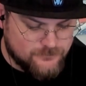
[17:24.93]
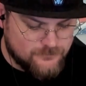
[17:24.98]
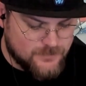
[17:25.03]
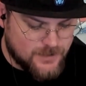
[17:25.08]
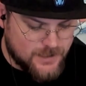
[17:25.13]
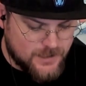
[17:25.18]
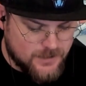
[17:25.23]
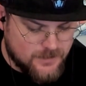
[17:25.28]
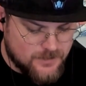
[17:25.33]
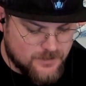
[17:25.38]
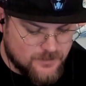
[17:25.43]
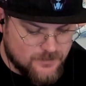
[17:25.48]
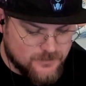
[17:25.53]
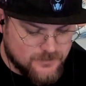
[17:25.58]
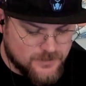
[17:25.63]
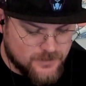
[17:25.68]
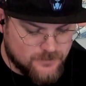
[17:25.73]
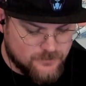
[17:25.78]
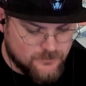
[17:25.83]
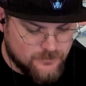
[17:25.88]
I need another
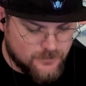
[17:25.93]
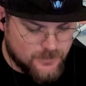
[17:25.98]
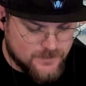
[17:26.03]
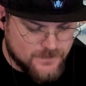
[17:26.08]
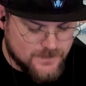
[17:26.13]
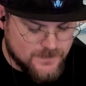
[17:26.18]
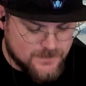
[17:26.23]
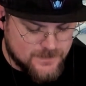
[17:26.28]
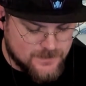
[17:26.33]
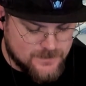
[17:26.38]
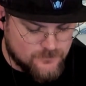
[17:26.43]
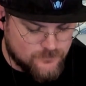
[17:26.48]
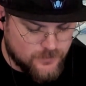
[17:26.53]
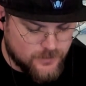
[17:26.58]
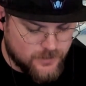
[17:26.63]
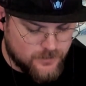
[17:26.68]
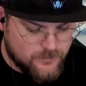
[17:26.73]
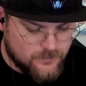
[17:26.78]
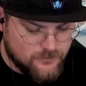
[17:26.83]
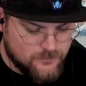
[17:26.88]
turn, or else this doesn't
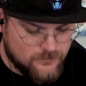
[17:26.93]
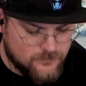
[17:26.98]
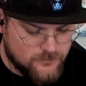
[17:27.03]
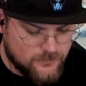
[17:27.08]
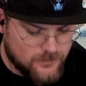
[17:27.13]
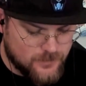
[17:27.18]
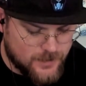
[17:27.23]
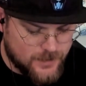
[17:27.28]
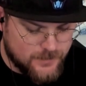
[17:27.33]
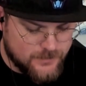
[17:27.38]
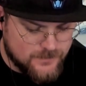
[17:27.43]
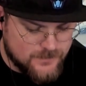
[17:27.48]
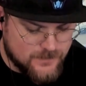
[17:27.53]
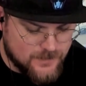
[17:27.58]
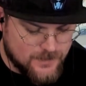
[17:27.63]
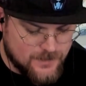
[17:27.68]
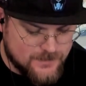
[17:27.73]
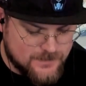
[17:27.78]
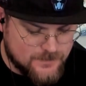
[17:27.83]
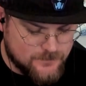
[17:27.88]
work. Alright, so I
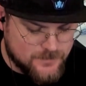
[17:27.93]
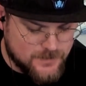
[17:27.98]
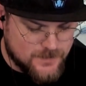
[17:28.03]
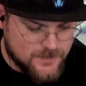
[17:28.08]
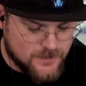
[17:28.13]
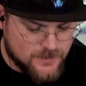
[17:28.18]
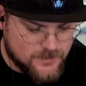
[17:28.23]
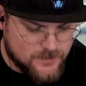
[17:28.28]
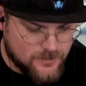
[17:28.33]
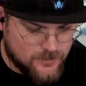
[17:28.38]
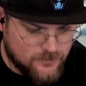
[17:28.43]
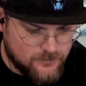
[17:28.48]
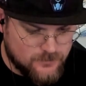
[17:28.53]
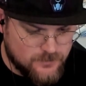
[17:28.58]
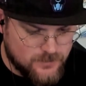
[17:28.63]
guess I'm just gonna chill.